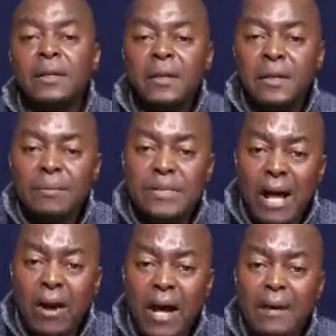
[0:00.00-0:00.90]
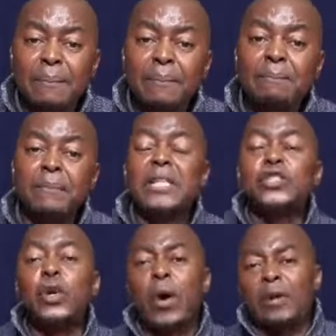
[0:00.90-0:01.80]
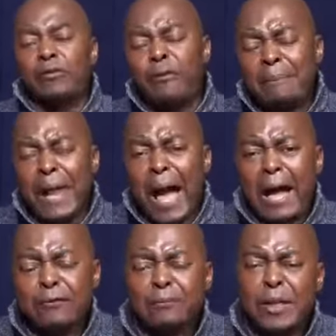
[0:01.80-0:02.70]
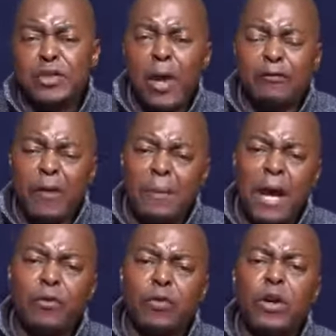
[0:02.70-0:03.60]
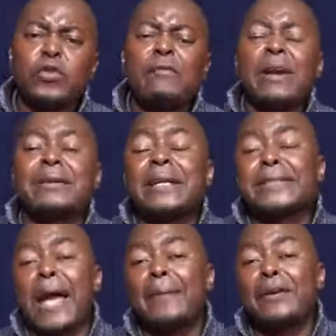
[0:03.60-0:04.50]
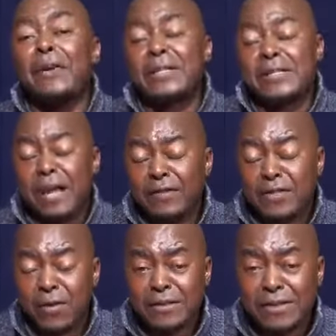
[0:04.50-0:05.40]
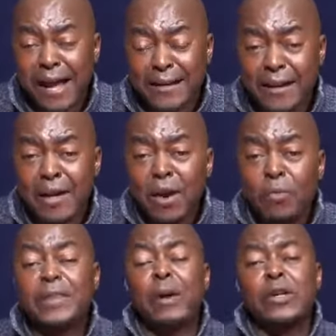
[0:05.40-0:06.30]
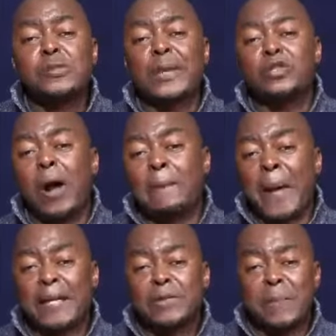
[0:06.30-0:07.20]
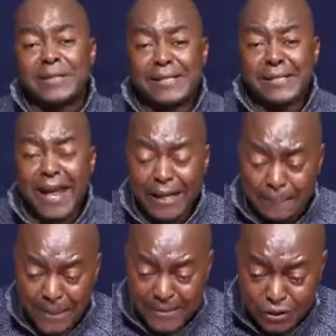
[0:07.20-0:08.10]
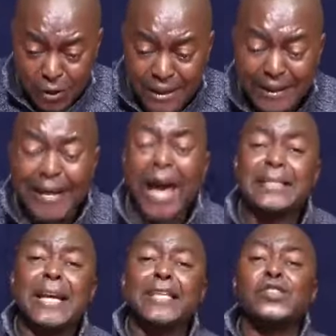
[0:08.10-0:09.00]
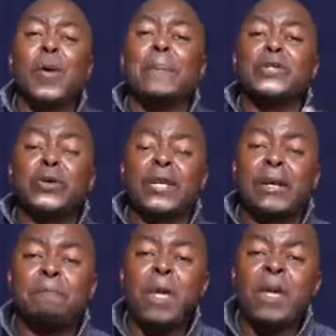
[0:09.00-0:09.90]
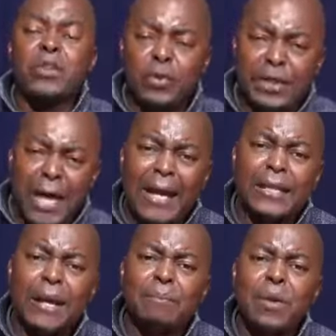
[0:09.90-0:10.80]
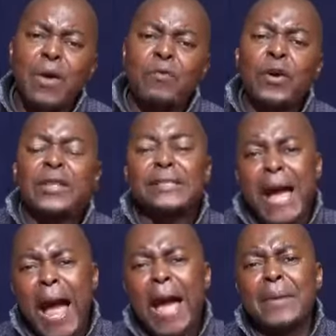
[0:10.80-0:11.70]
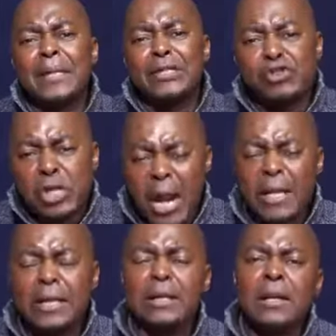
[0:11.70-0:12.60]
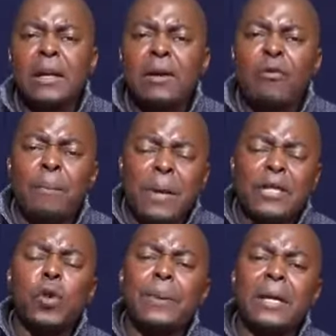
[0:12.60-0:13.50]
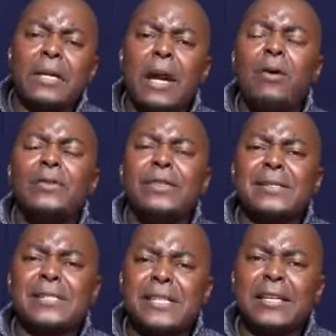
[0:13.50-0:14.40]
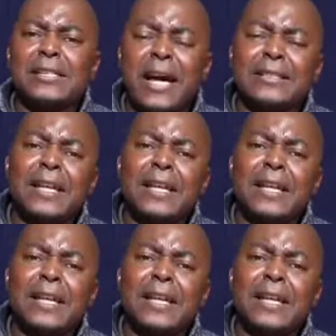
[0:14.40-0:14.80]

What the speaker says: Mzalwane, meet you at Farm Life. Meet you at Farm Life. We're going to have a great time, a great service on Sunday with our spiritual parents, Pastor Strike and Pastor Jolene. And I take this opportunity to thank them for the time and the training for me to be here on this seat that